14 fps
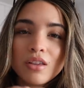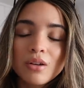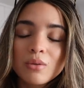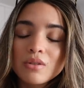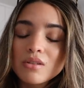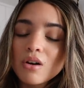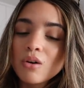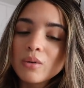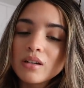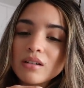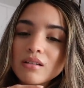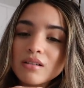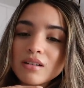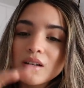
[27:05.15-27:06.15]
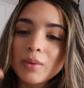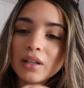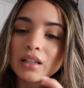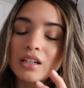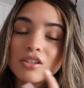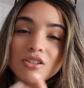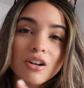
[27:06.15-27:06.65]
There was always
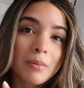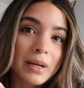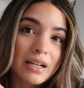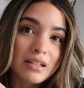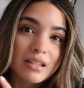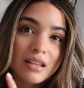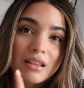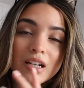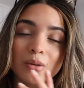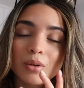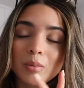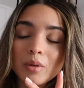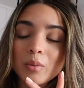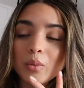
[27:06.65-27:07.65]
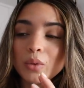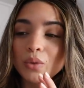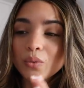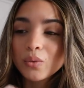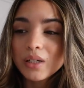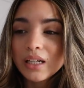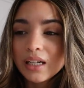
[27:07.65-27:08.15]
typically a Starbucks in there where people
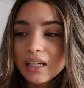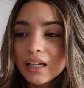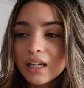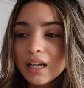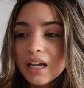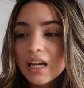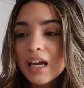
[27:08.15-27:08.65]
would read.